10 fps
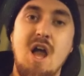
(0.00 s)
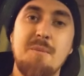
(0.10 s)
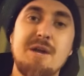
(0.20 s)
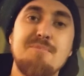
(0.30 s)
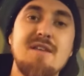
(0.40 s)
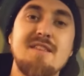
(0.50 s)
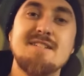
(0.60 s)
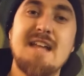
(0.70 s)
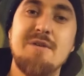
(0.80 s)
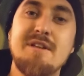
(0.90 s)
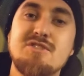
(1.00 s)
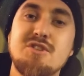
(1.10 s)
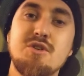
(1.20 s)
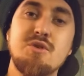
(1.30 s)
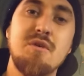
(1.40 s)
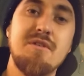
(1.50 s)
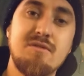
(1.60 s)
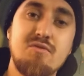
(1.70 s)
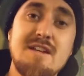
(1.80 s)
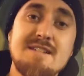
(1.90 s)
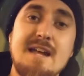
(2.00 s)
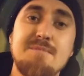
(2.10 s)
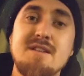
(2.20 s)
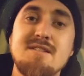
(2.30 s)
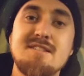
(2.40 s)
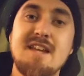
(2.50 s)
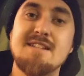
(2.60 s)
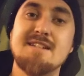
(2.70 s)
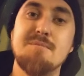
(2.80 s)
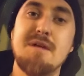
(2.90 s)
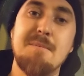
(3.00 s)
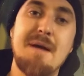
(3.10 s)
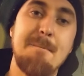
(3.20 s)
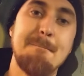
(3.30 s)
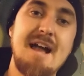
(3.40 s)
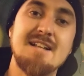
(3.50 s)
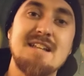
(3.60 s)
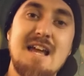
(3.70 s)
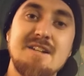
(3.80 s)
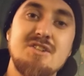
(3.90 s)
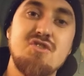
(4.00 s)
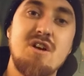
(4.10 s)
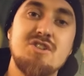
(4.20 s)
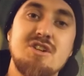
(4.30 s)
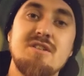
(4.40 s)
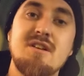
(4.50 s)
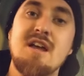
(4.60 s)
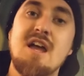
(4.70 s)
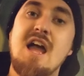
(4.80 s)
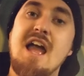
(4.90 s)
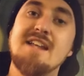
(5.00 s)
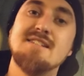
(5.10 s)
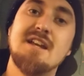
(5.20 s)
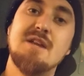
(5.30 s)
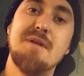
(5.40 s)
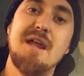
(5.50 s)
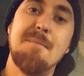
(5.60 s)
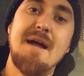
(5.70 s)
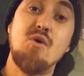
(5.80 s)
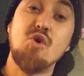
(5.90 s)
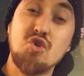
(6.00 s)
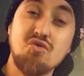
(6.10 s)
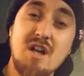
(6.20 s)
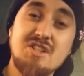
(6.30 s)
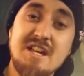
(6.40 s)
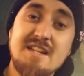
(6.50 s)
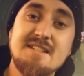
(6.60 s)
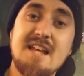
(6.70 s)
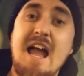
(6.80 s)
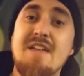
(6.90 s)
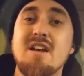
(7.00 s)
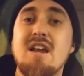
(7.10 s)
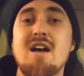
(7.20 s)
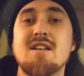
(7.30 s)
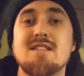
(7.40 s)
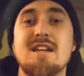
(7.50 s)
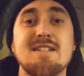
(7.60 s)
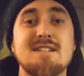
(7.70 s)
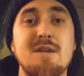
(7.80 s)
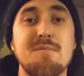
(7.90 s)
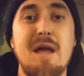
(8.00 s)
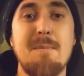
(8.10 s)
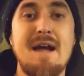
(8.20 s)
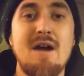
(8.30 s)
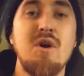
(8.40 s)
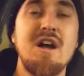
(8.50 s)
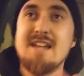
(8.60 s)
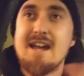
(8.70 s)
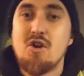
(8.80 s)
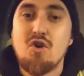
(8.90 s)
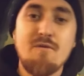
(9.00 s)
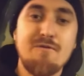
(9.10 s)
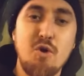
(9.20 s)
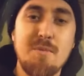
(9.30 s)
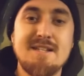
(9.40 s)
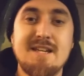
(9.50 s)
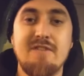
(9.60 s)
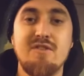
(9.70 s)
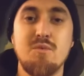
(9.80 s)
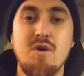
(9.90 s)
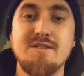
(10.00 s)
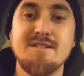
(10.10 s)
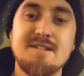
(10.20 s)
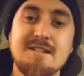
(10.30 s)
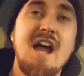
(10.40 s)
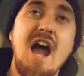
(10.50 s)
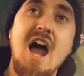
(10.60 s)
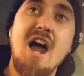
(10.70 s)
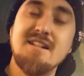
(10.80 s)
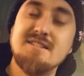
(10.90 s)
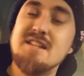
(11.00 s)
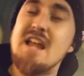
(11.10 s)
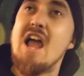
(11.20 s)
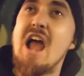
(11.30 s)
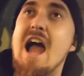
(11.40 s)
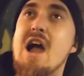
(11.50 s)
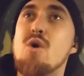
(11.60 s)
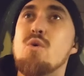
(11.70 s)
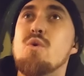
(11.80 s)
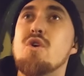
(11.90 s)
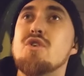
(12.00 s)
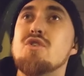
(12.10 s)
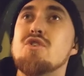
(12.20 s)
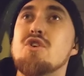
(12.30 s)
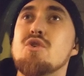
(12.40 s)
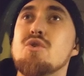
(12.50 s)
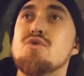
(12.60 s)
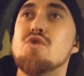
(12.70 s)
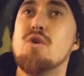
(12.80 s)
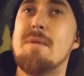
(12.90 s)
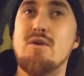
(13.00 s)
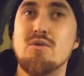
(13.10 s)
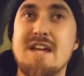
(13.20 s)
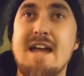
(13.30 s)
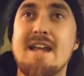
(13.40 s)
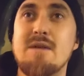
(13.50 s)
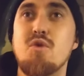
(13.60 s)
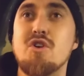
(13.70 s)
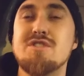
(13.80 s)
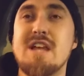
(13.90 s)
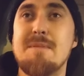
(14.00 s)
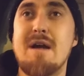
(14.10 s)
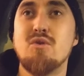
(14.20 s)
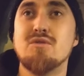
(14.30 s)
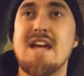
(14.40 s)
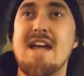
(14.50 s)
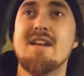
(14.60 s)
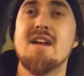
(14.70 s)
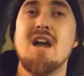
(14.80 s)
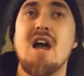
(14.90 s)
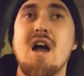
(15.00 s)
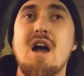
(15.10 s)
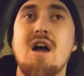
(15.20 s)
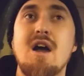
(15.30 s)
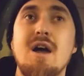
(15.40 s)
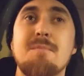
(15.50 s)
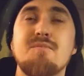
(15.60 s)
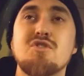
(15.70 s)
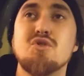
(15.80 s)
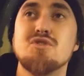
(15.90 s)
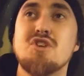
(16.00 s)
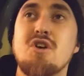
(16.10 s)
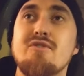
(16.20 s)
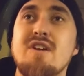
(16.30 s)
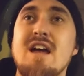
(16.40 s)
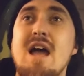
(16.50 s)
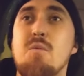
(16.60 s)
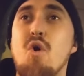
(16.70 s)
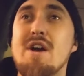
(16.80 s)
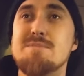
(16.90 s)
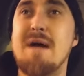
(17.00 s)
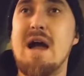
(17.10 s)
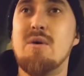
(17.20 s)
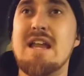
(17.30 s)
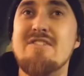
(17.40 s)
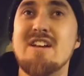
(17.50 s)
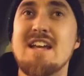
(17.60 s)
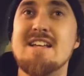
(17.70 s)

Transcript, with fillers: I'm going to break this down into three segments. It's going to be about mass land destruction, it's going to be about grudges, and the last thing is going to be about deck conformity if you want. Uh, how you talk about your deck and what you say about your deck, um, sort of what its power level